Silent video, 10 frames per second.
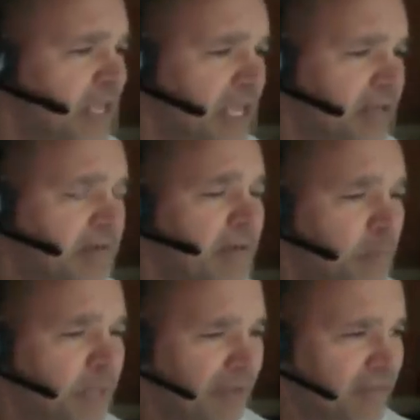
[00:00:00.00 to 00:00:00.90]
and
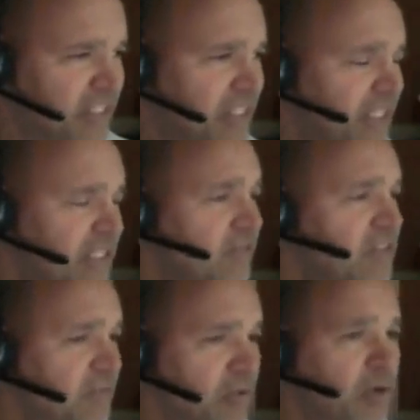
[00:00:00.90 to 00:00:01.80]
we have
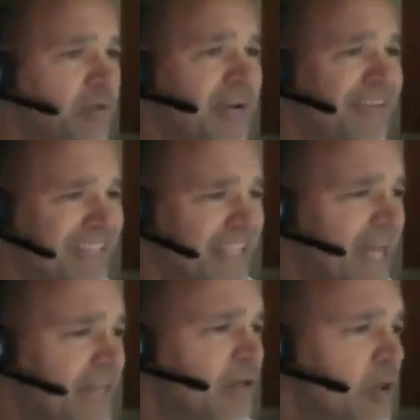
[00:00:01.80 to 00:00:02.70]
incentives if you go down and
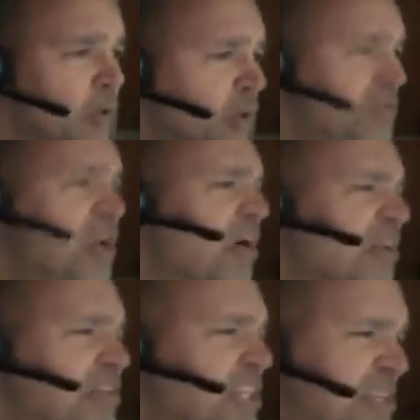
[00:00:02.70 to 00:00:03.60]
get it? Or no,
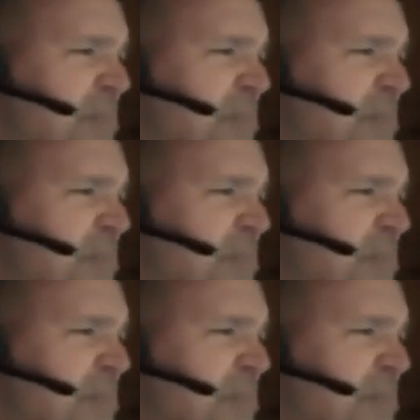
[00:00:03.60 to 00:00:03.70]
no, just